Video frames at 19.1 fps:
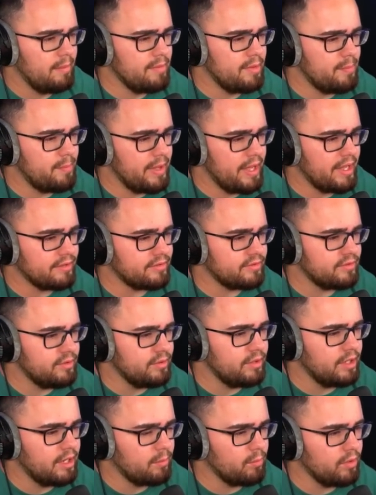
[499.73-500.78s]
I'm the best. You
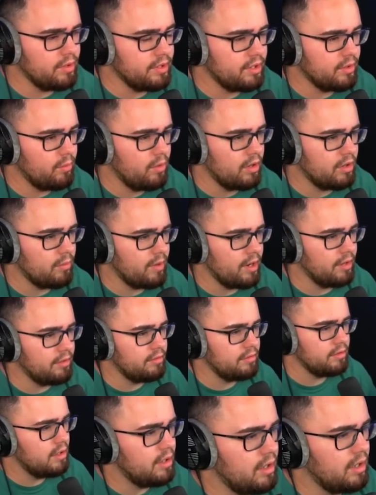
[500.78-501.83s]
think I'm really gonna walk around?
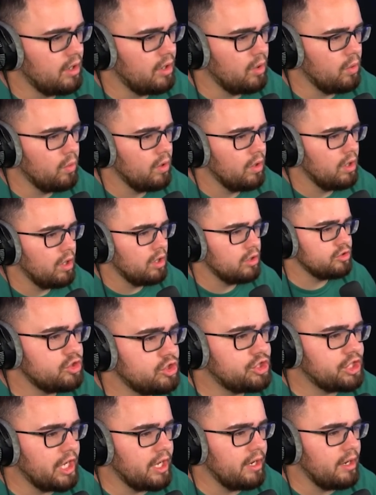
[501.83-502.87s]
Uh-oh.
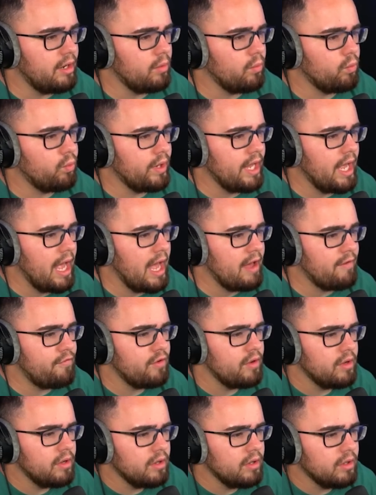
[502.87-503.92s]
Jen, we
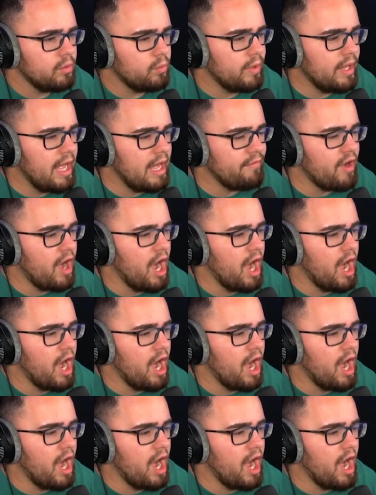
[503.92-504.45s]
have no, we have